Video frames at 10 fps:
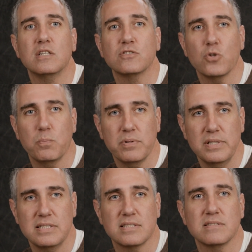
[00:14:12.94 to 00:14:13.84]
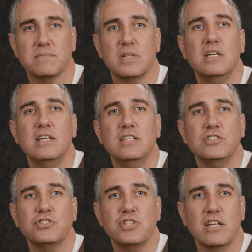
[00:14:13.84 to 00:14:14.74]
So please,
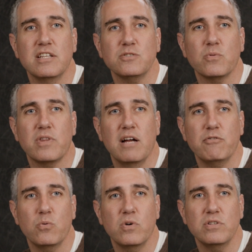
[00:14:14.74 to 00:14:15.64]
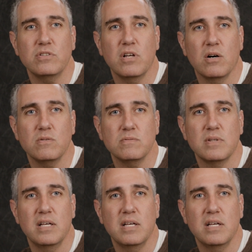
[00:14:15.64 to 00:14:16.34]
share this with everyone you know,